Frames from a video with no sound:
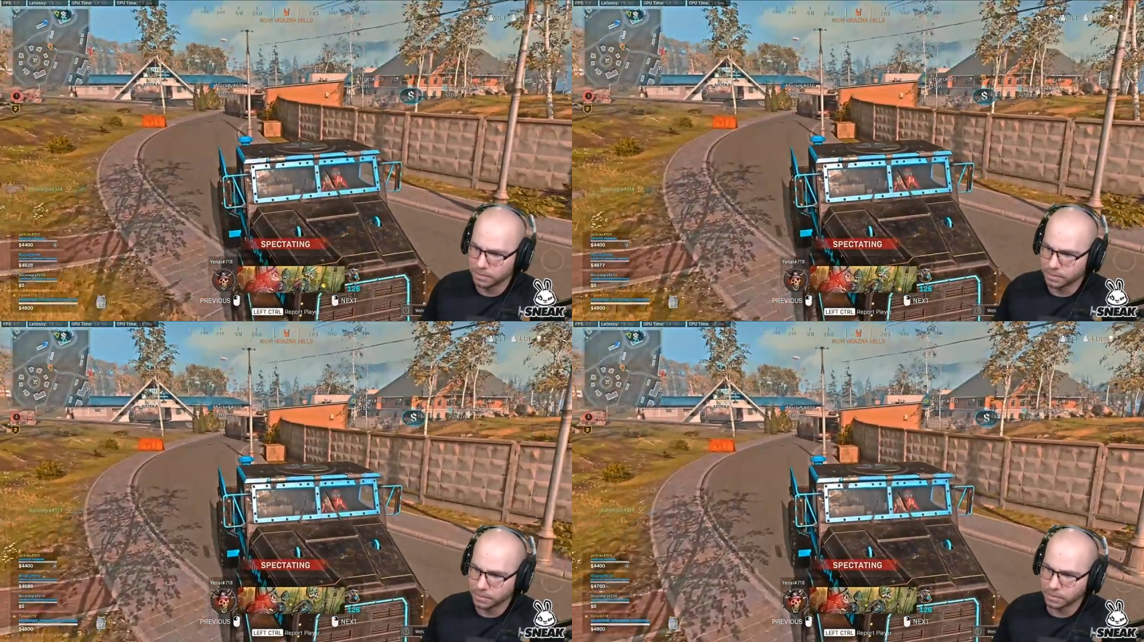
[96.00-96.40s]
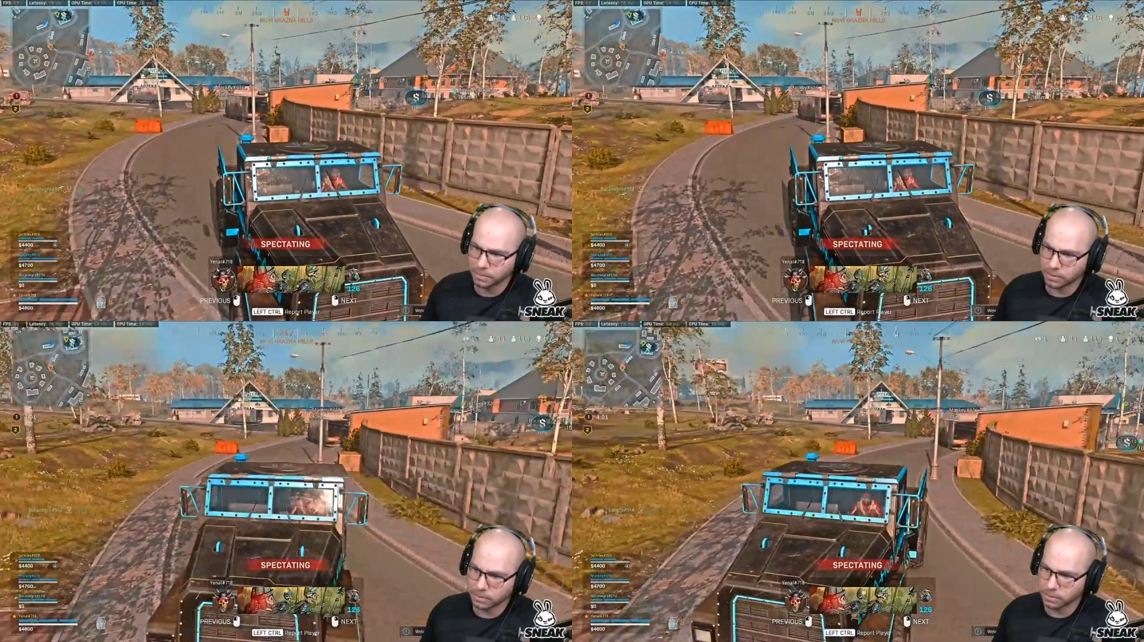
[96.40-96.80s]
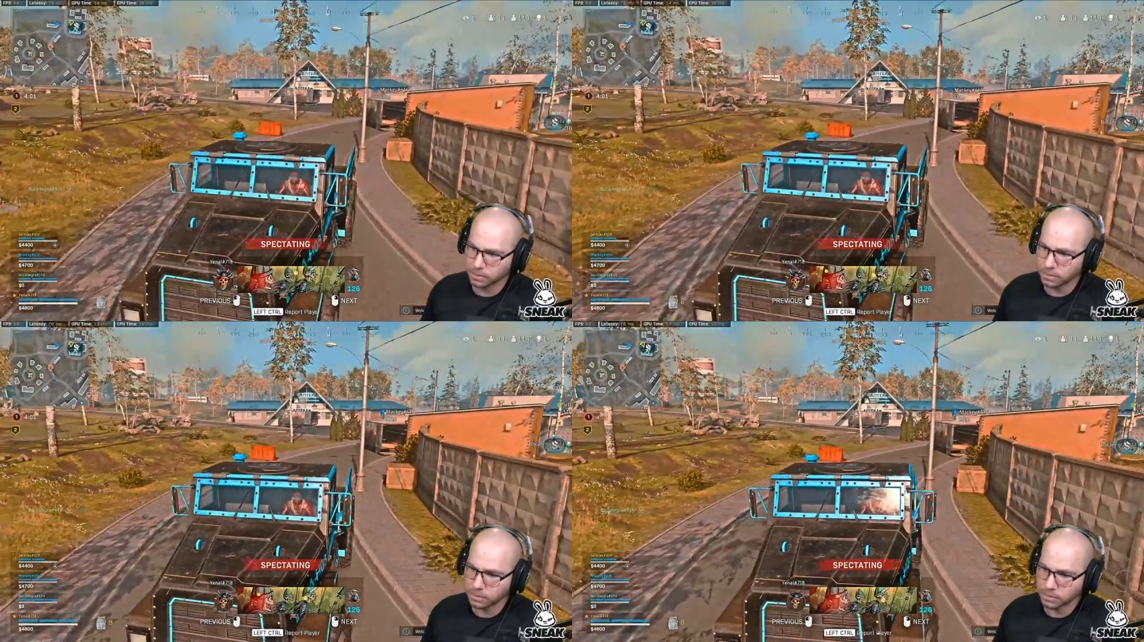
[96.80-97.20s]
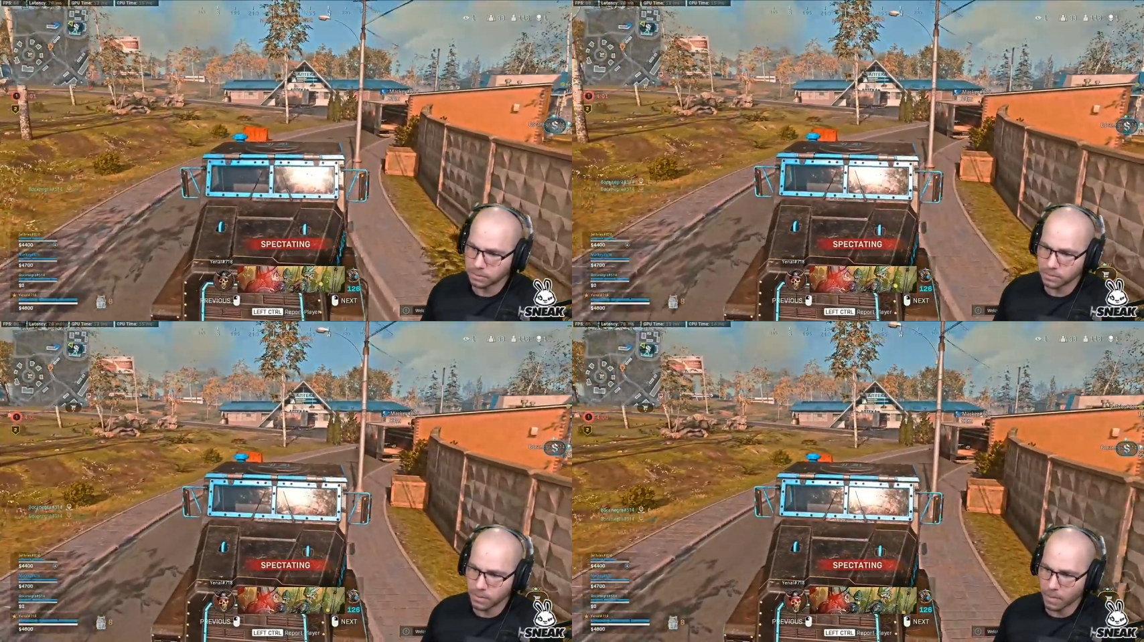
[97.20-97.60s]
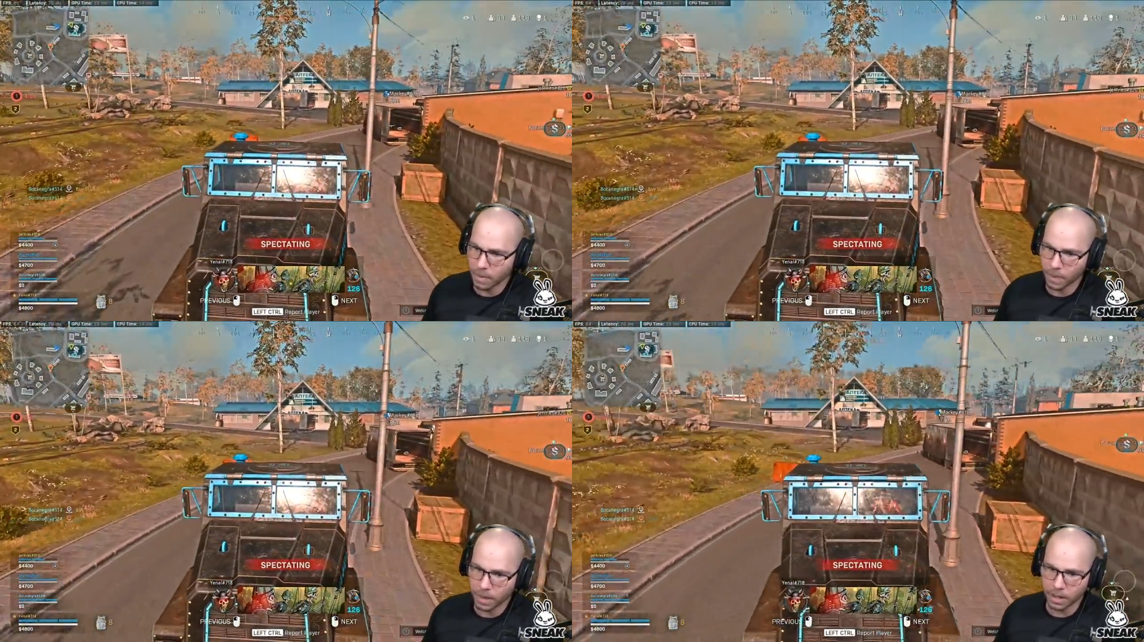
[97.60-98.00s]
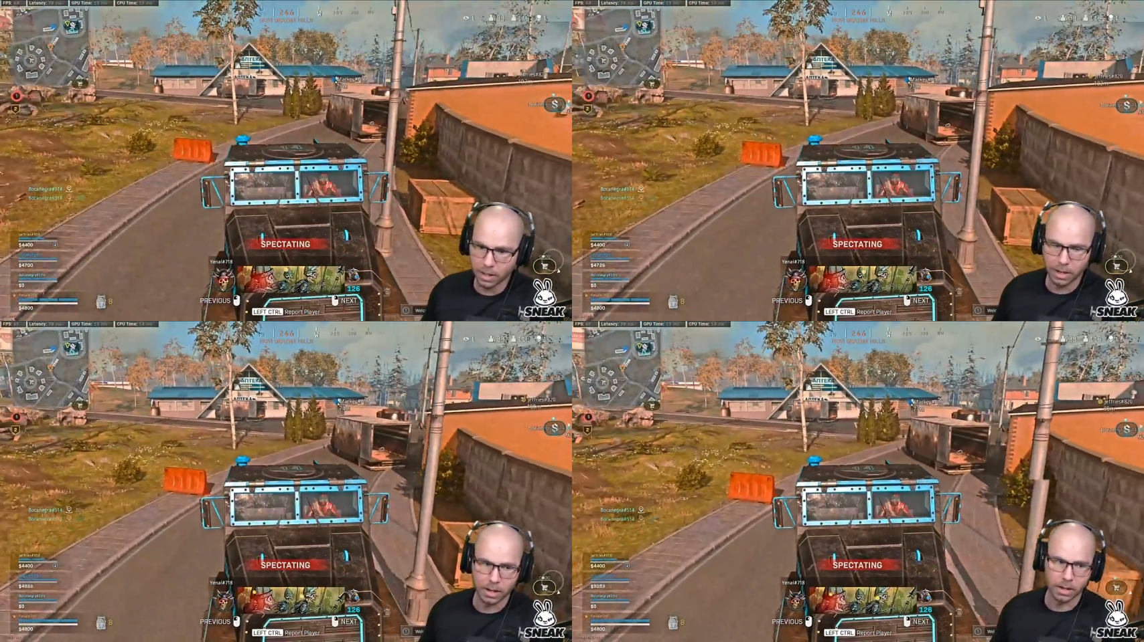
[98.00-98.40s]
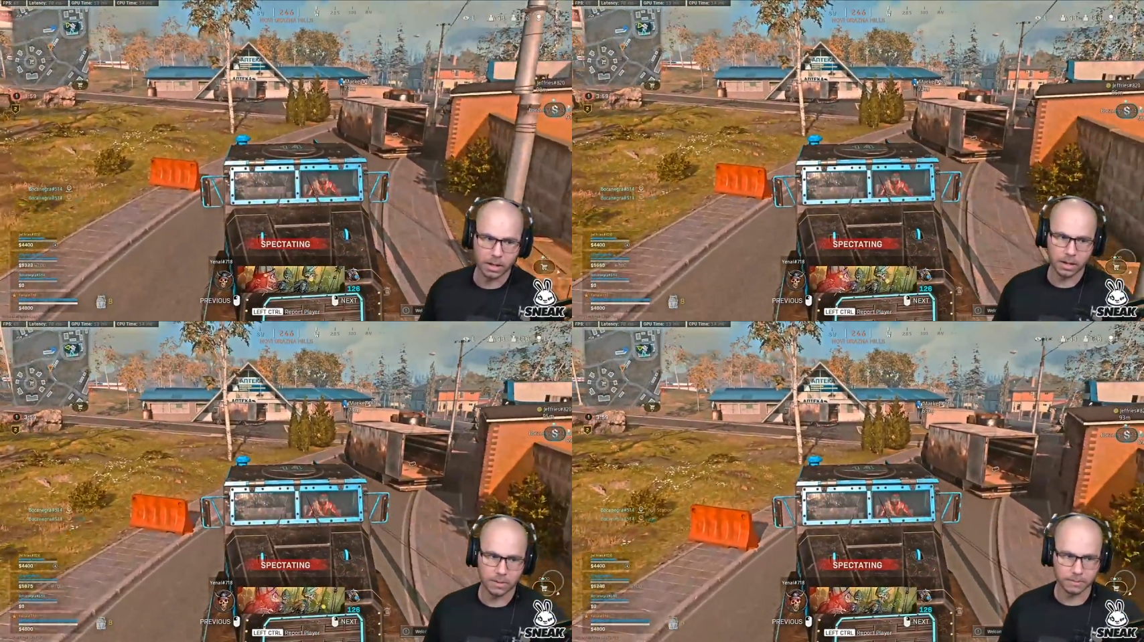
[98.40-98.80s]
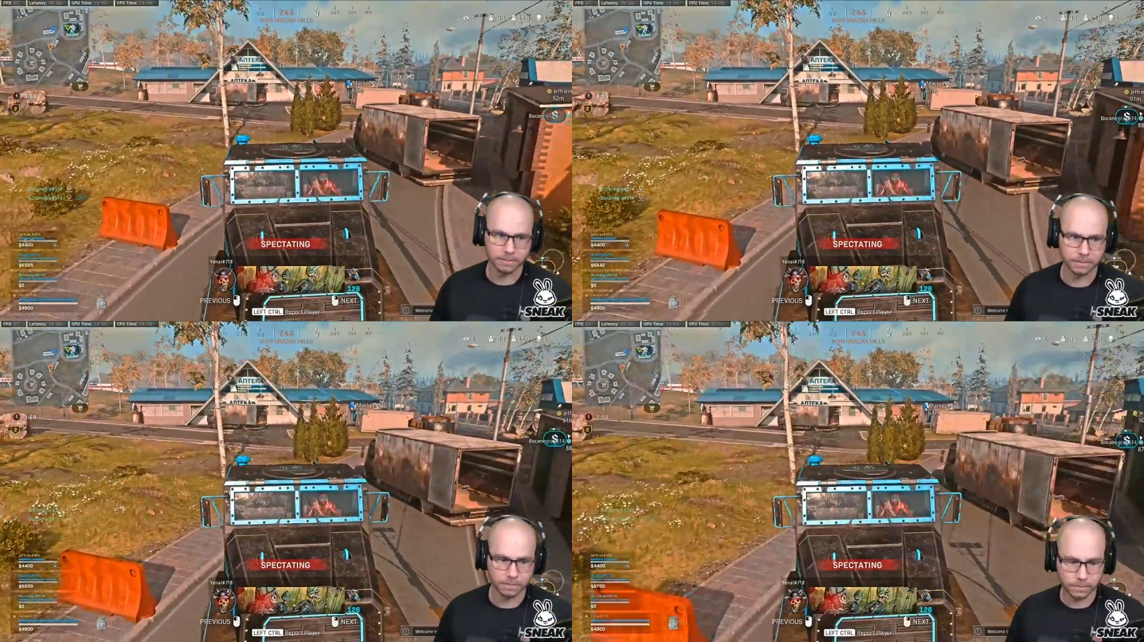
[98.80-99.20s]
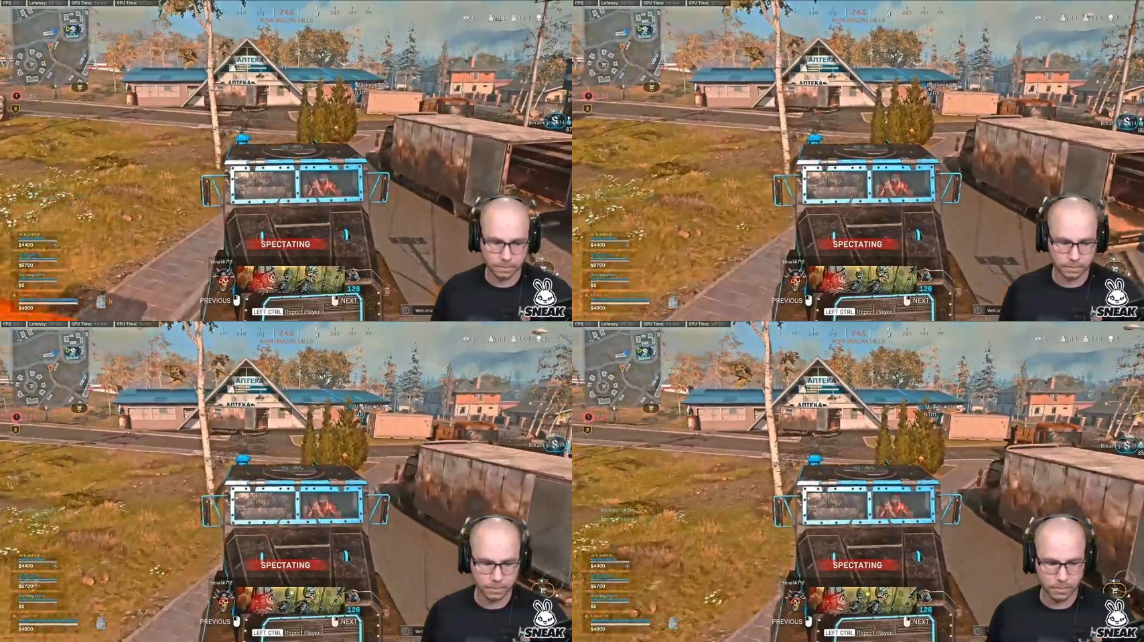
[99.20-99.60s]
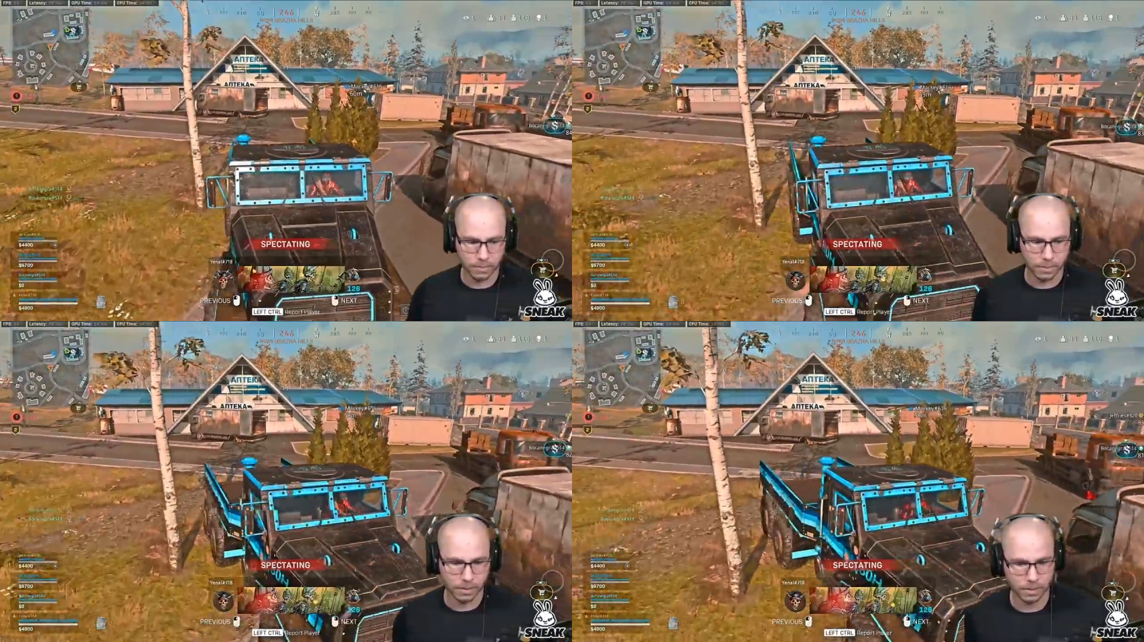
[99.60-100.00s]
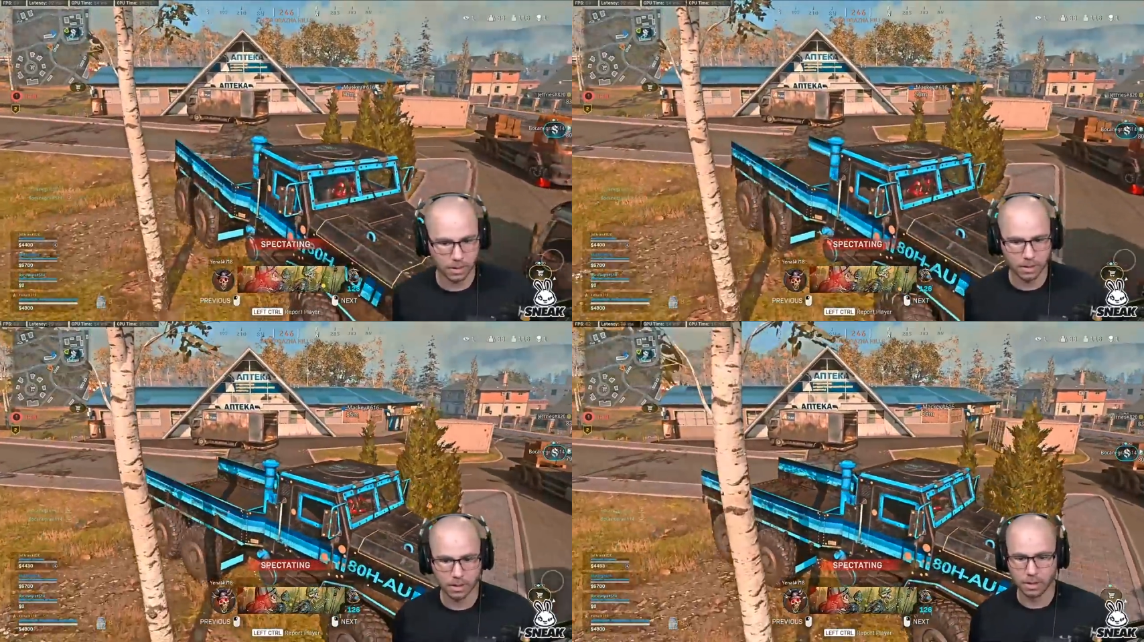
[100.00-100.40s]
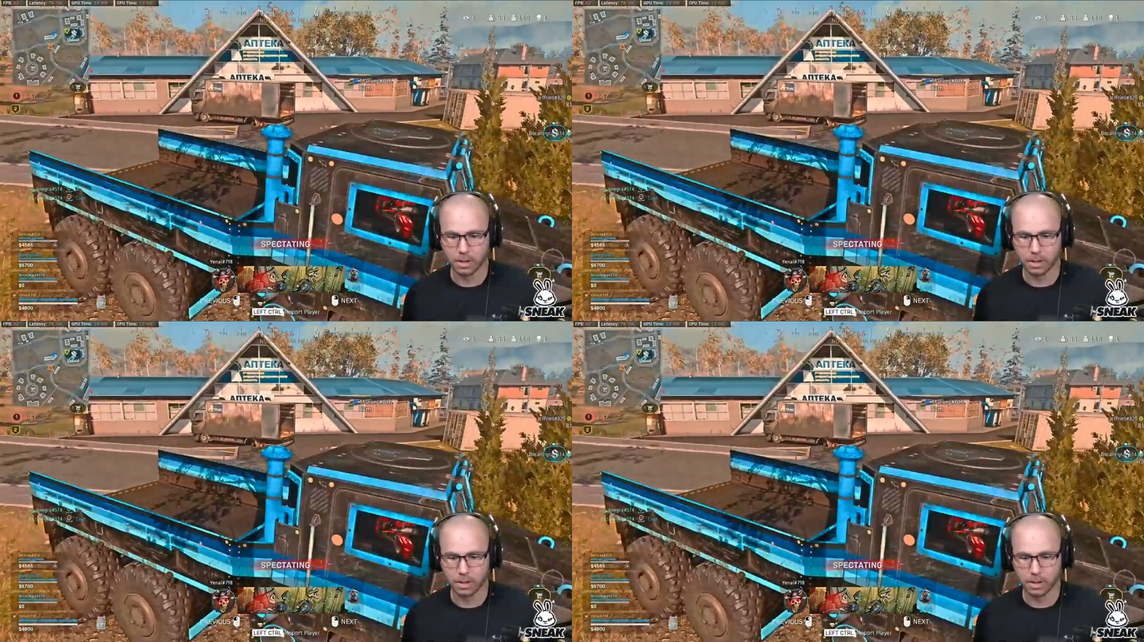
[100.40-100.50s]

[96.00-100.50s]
[no speech]